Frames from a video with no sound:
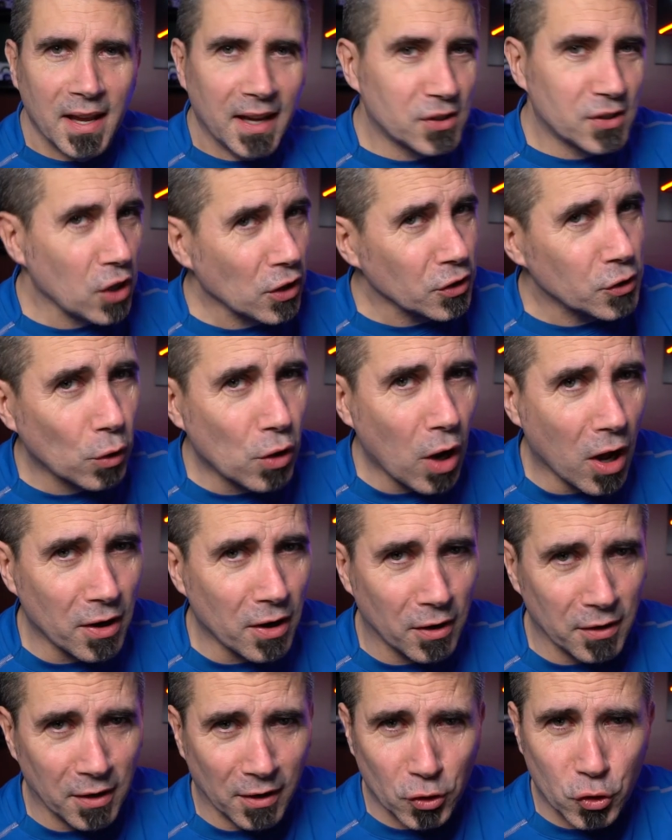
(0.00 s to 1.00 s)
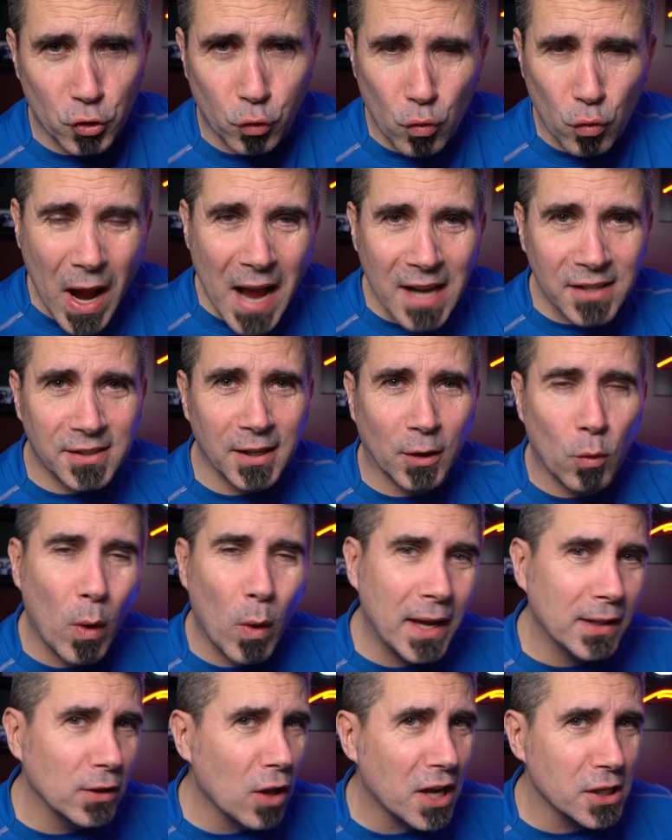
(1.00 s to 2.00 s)
It's also got on a drastic
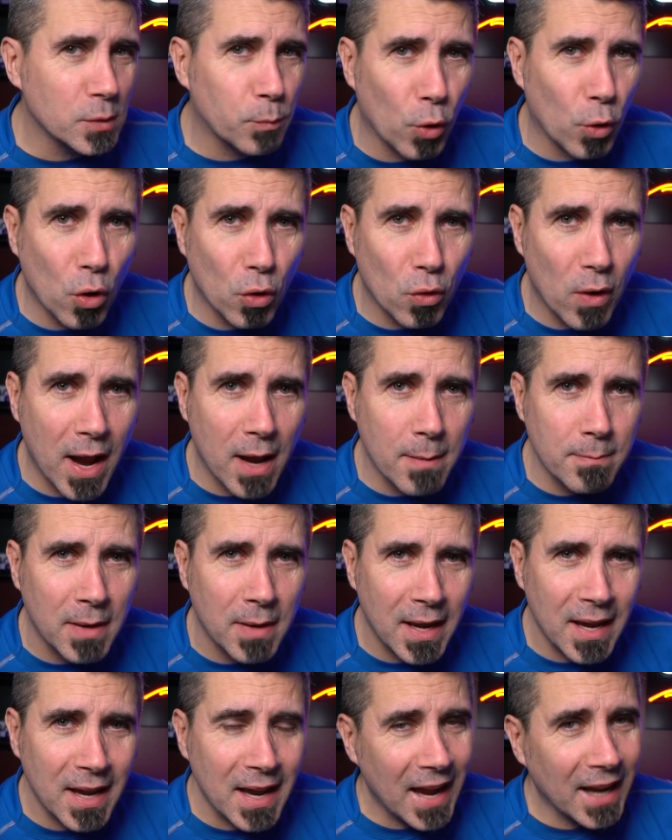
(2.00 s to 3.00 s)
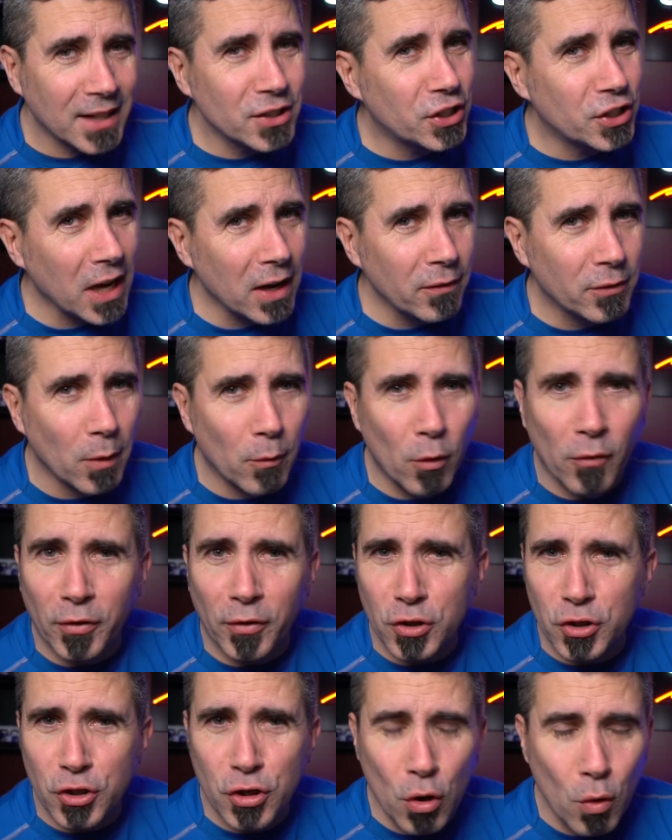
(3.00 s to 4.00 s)
weight loss program and shaved
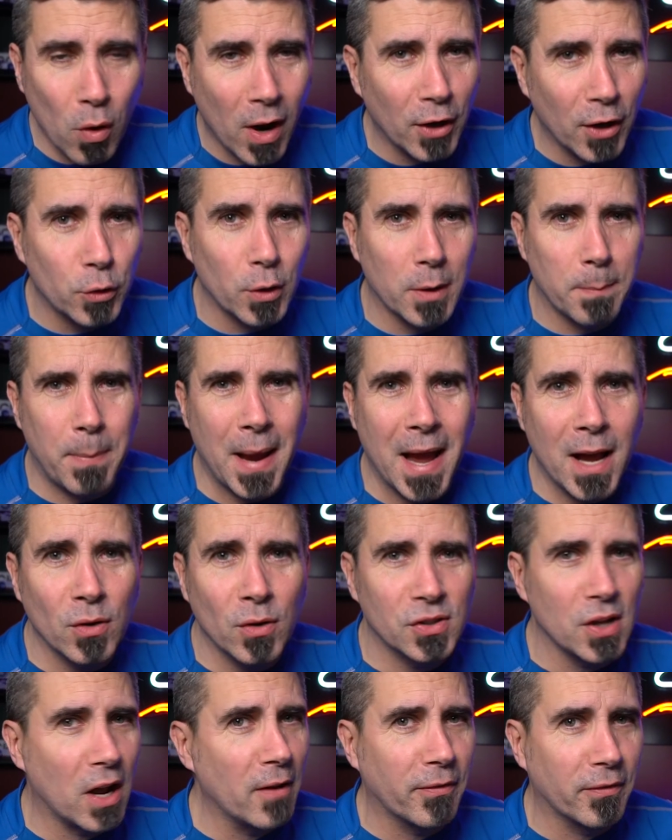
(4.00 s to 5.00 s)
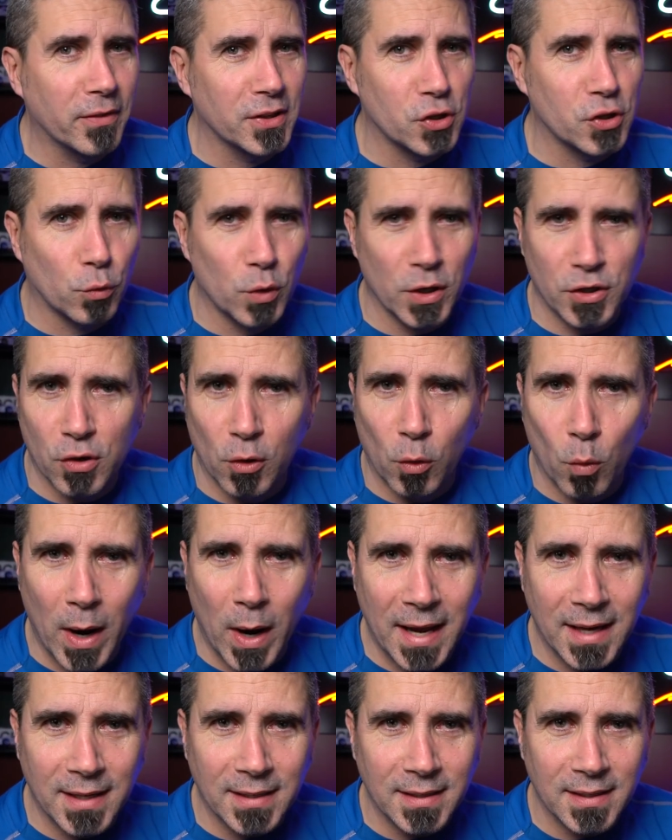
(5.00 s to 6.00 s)
over 200 pounds off of its original
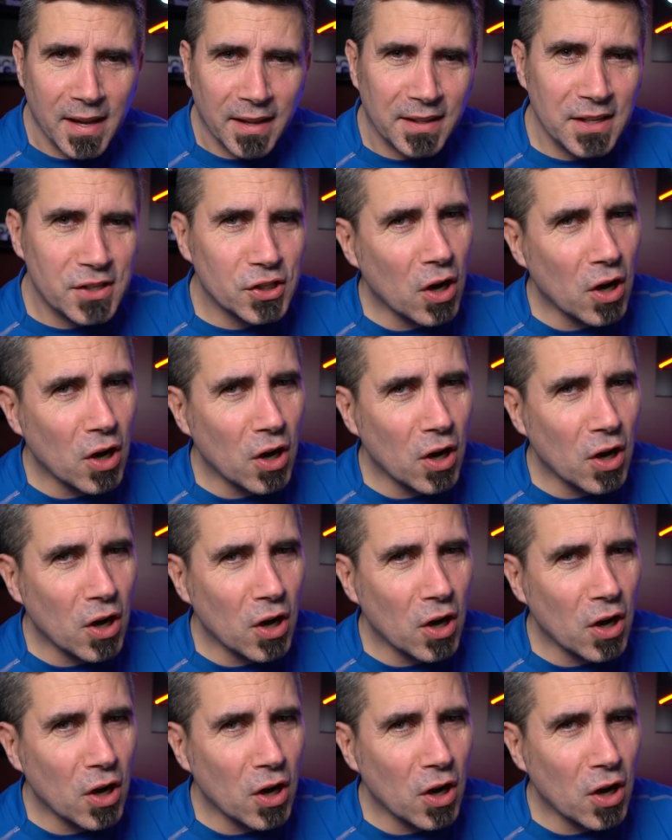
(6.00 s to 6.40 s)
weight. These